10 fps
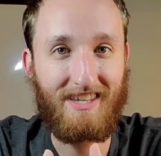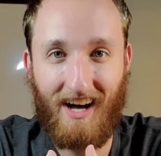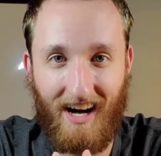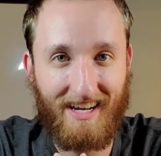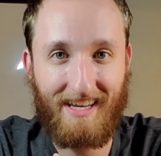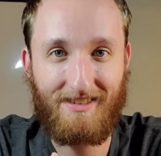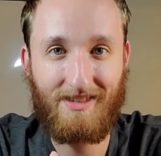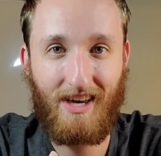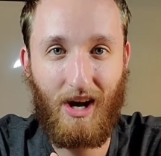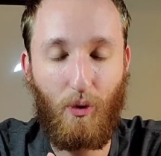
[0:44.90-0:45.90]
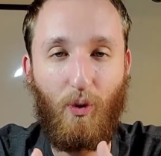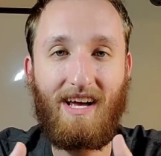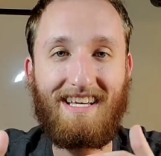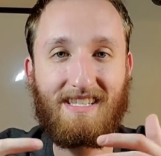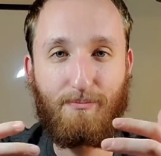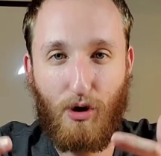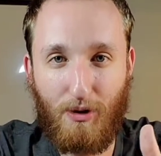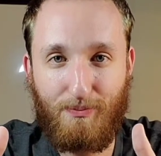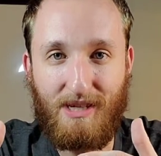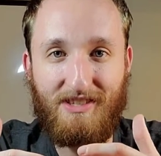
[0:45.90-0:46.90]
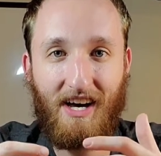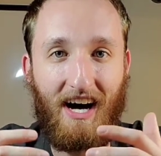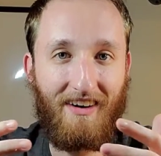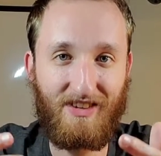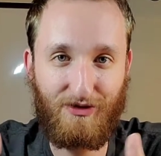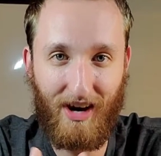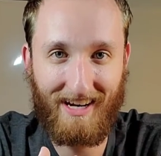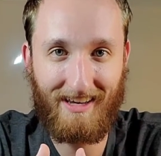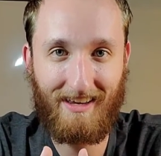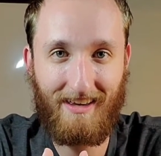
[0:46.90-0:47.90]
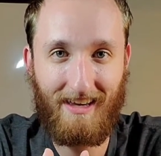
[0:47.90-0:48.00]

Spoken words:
the audience? What is the purpose of his writing?